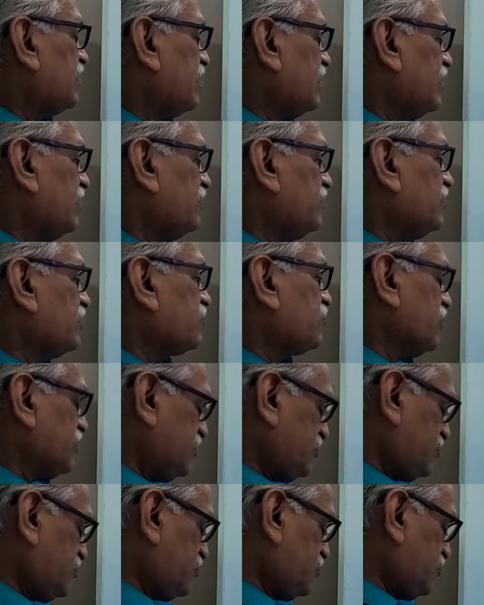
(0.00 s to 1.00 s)
is
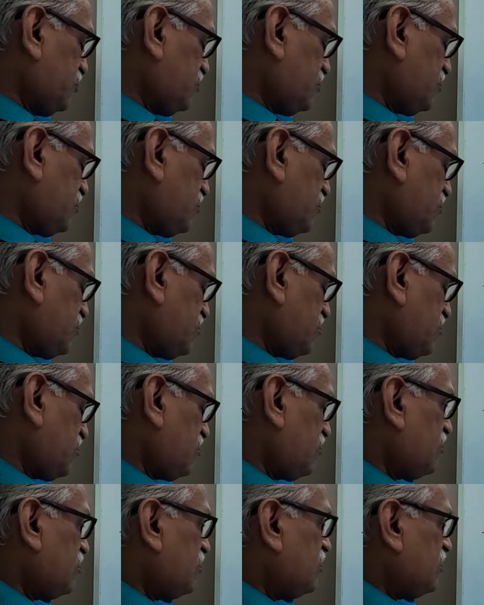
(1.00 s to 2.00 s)
equals to
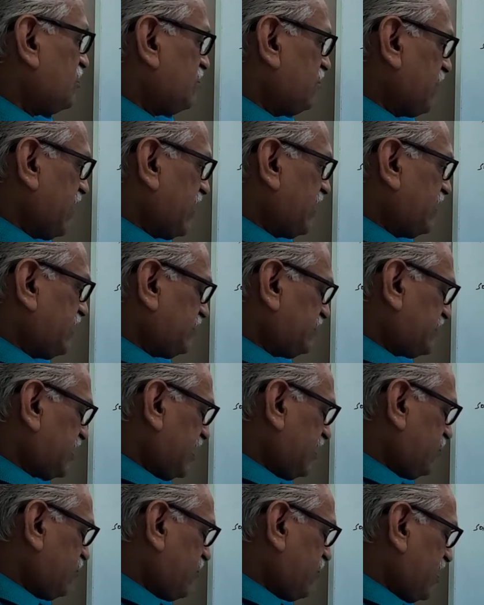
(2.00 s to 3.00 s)
minus
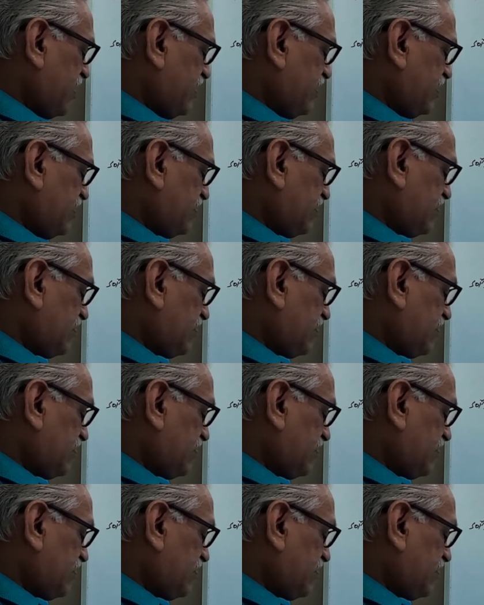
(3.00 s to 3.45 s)
sin y